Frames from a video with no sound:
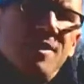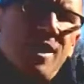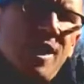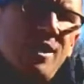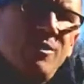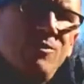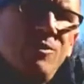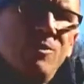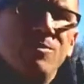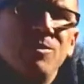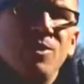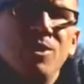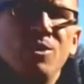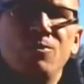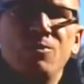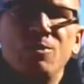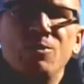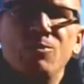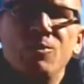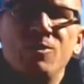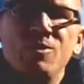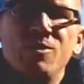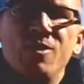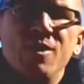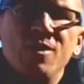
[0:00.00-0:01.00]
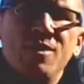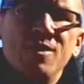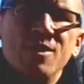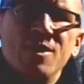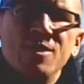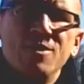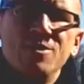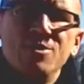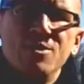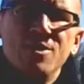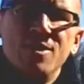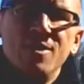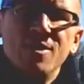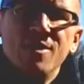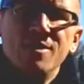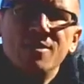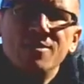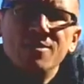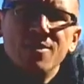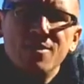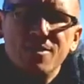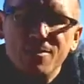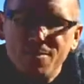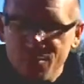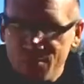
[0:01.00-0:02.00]
Aqua Blower, we'll call that a
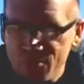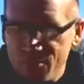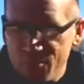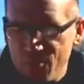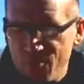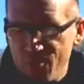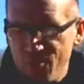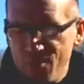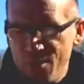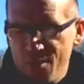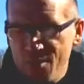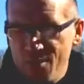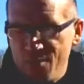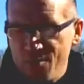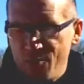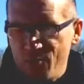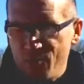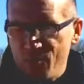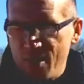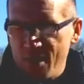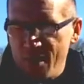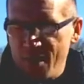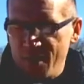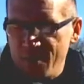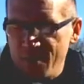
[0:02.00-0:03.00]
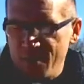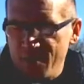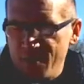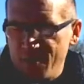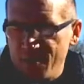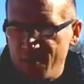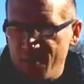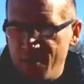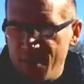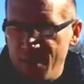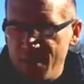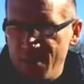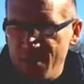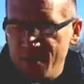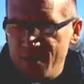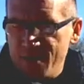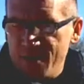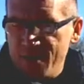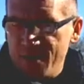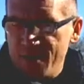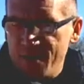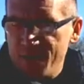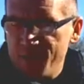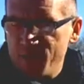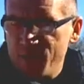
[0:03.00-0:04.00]
generic term. So Ron, great,
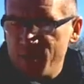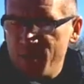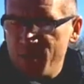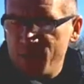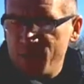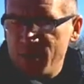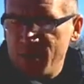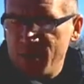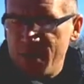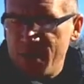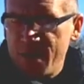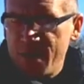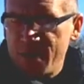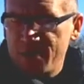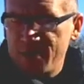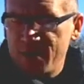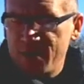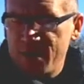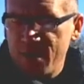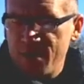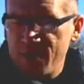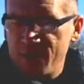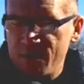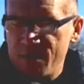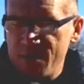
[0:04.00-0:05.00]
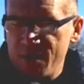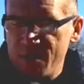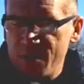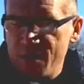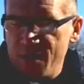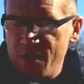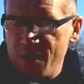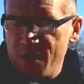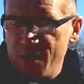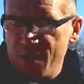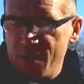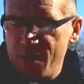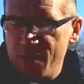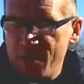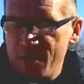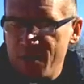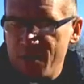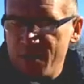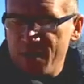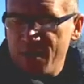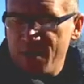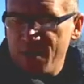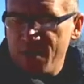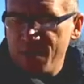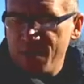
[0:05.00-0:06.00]
you're up in Cass County, and